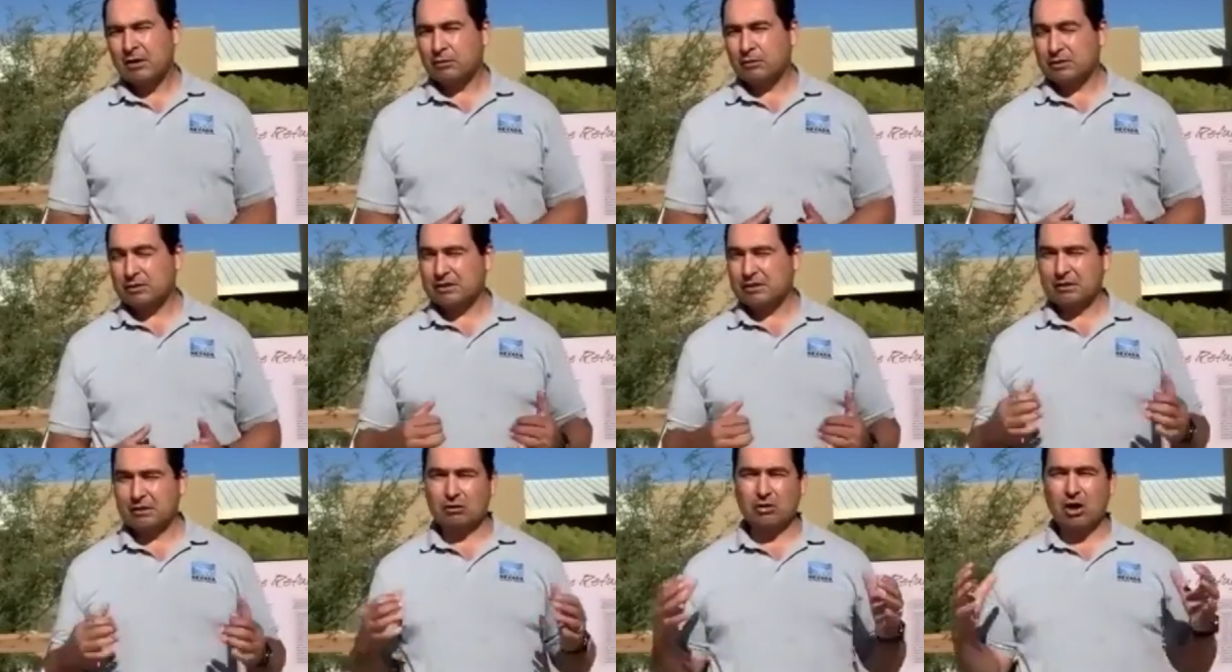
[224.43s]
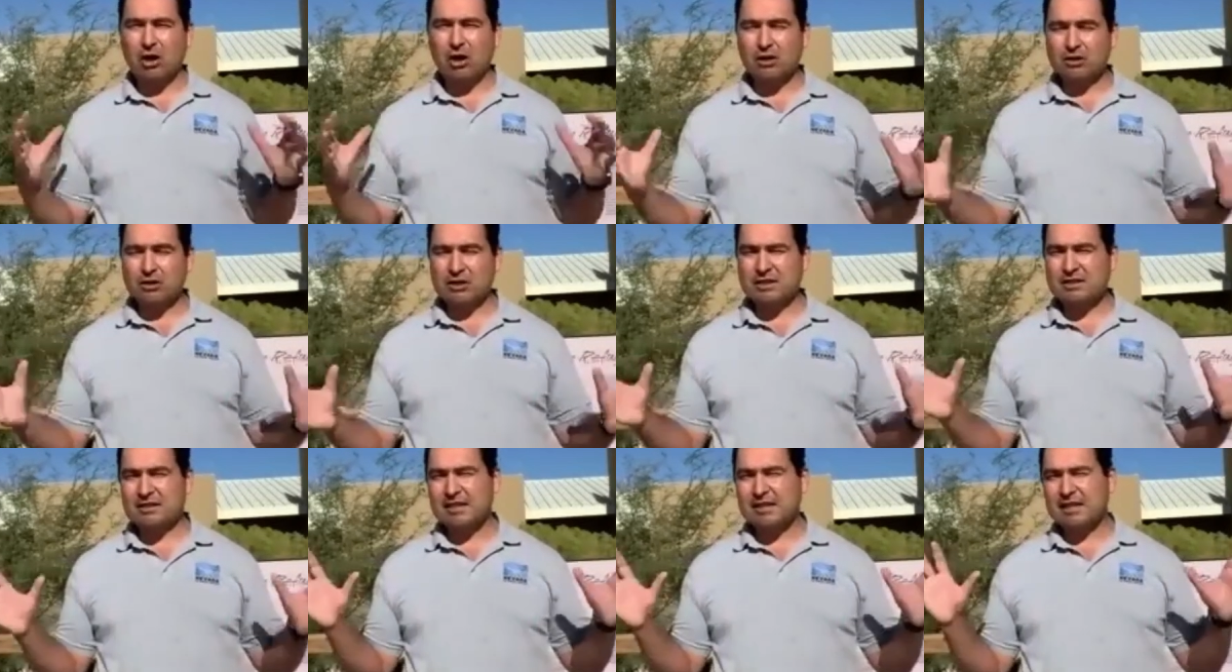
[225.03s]
which is a large,
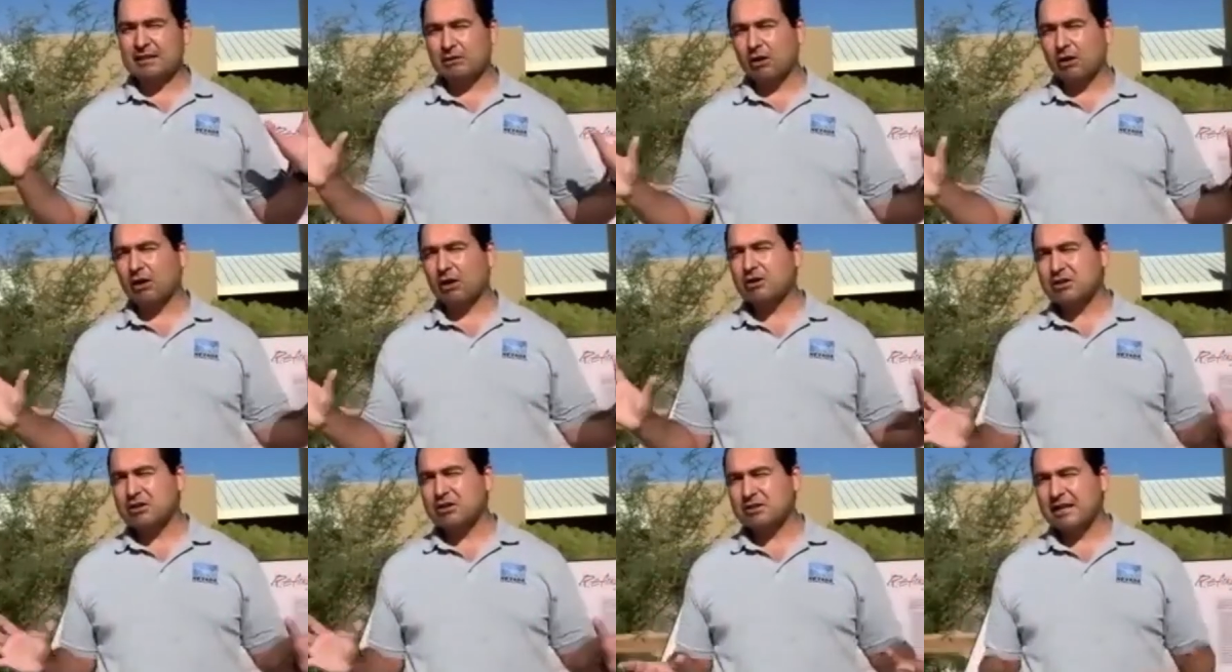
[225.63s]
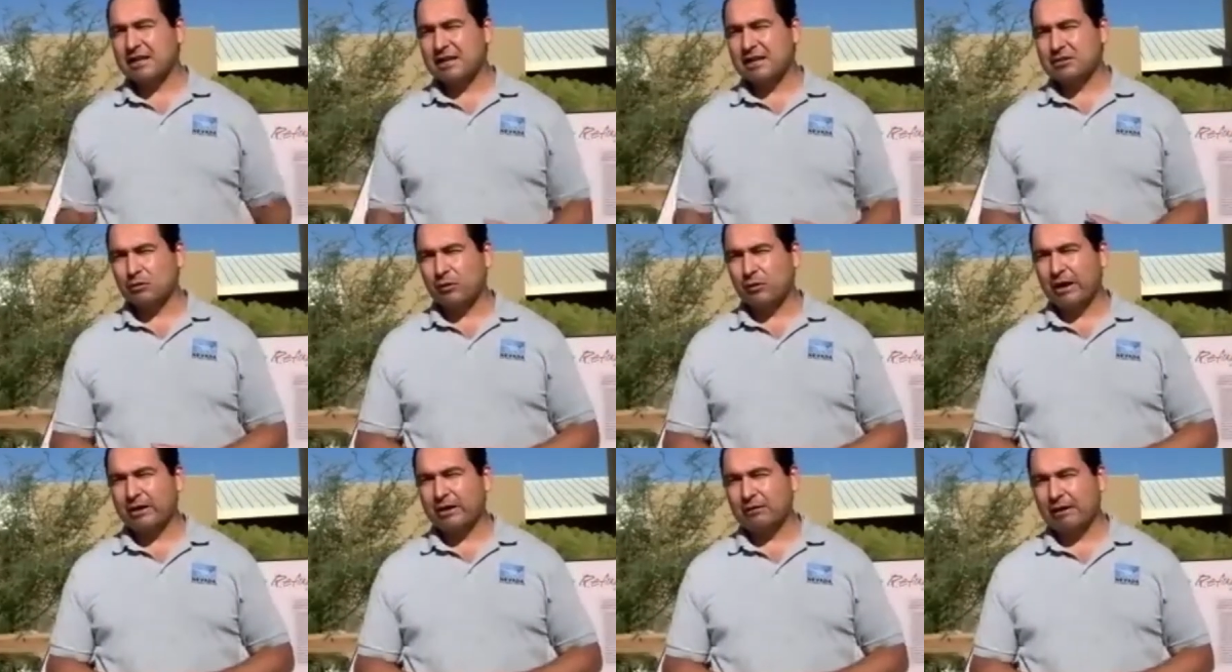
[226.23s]
it's the largest
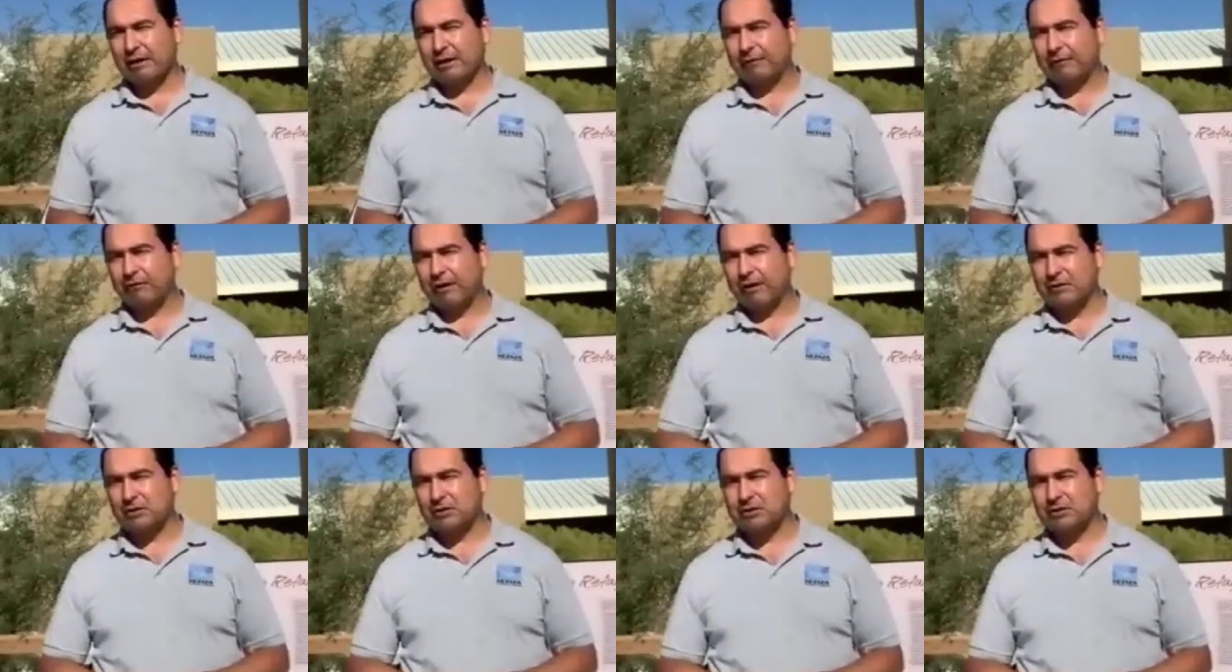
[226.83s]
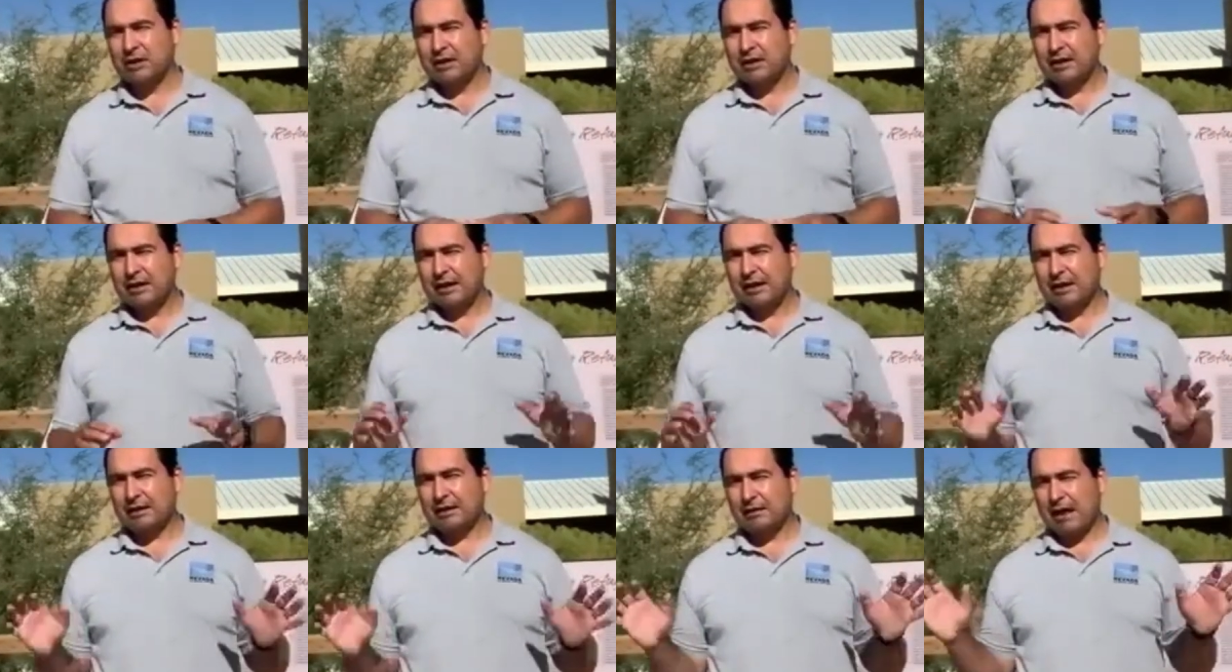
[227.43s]
national wildlife refuge
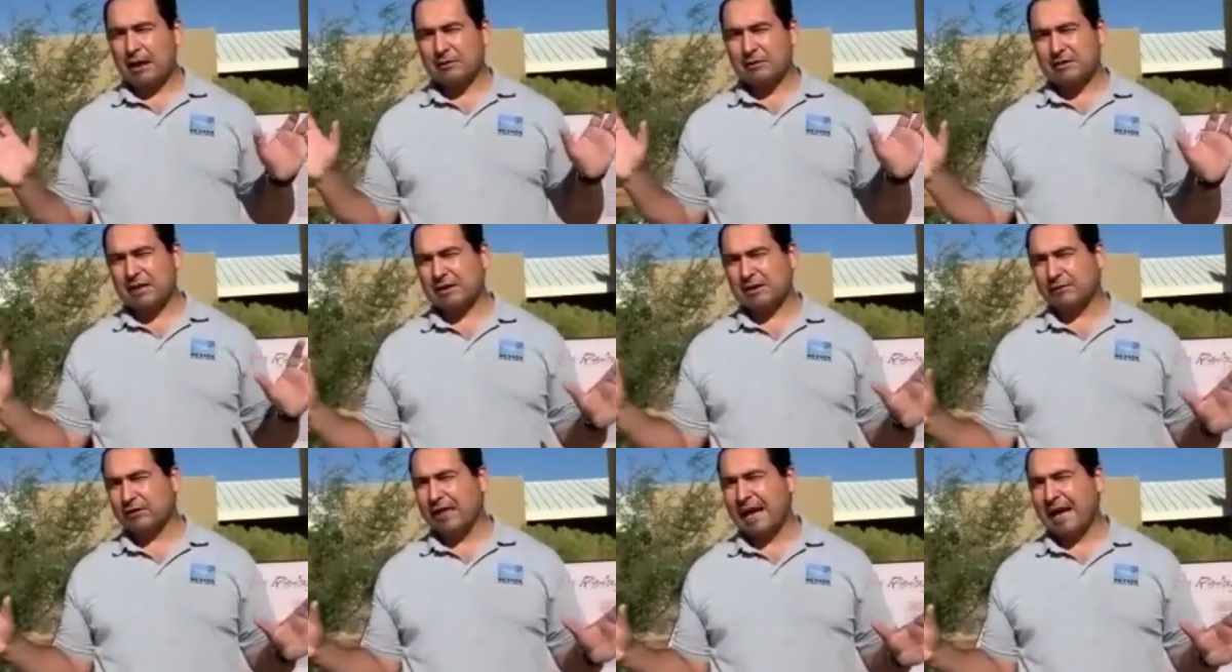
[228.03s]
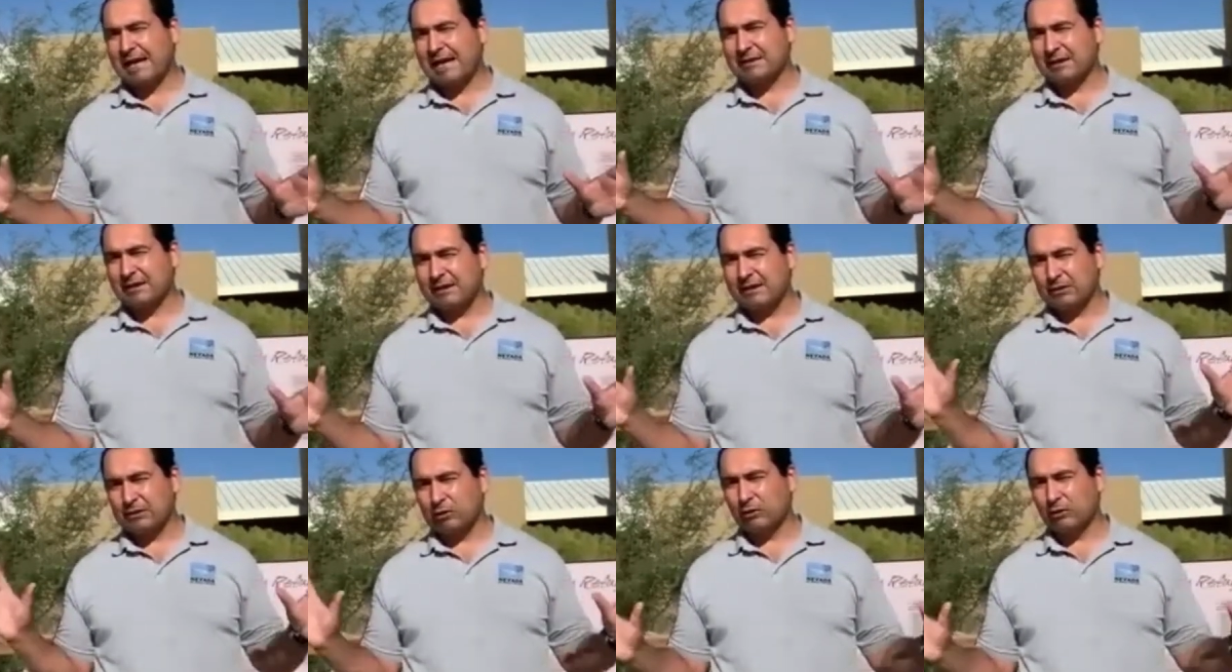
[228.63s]
outside of Alaska
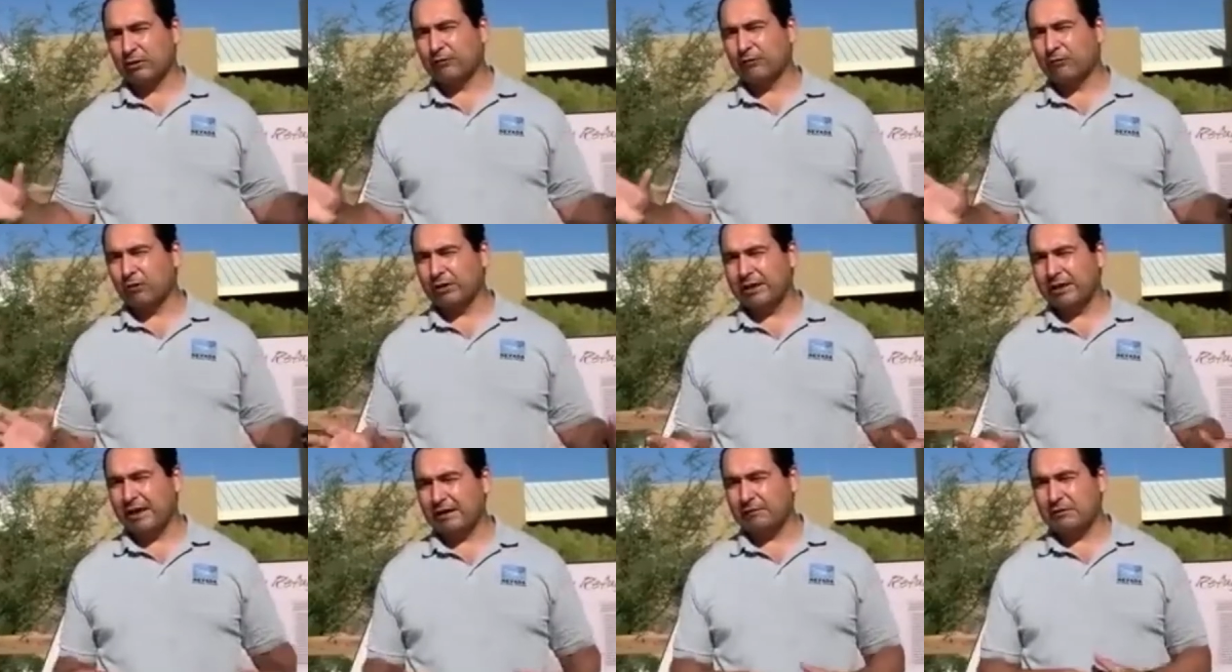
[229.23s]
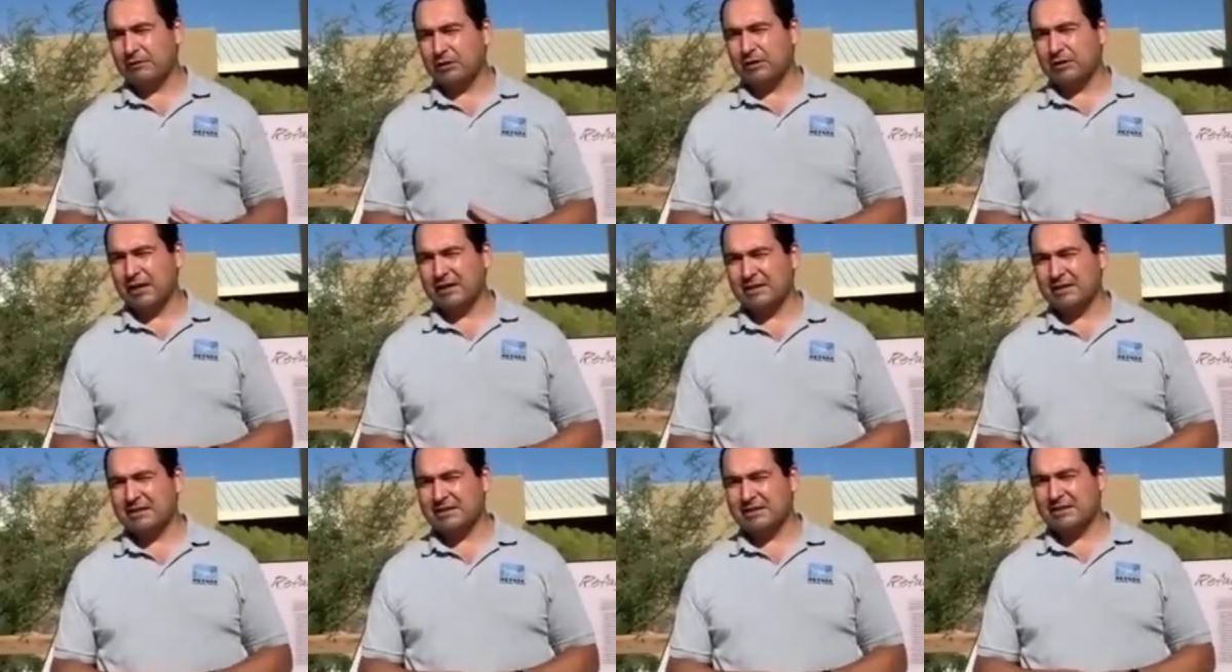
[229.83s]
in the lower 48 of the
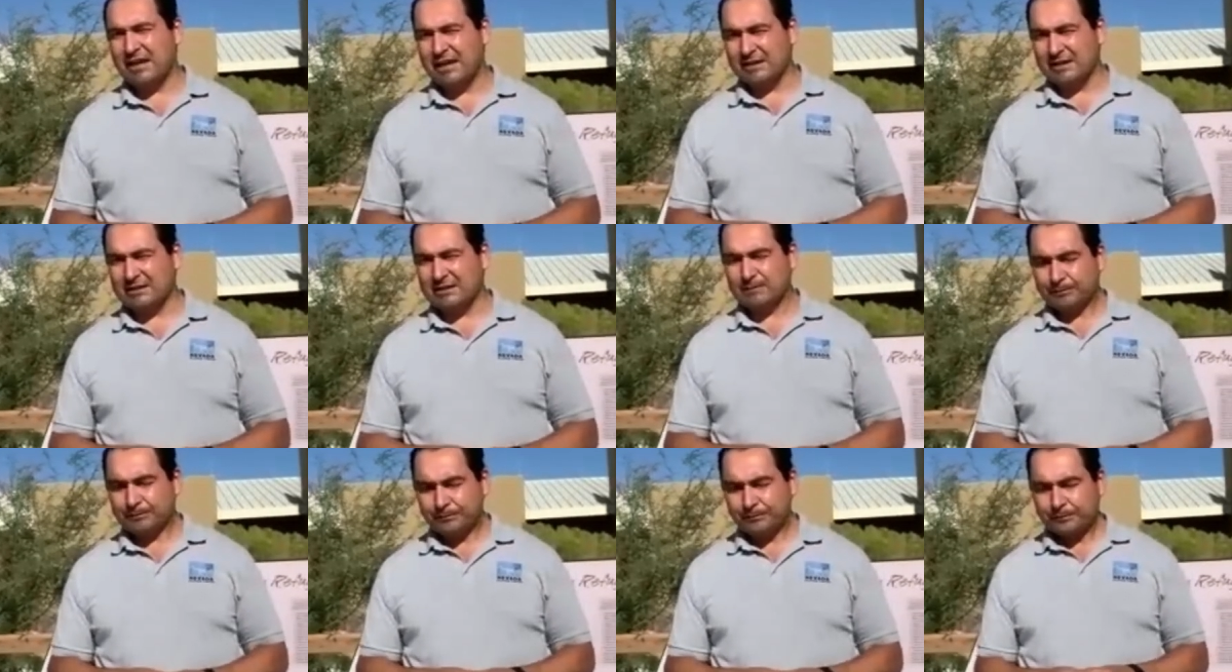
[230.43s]
United States.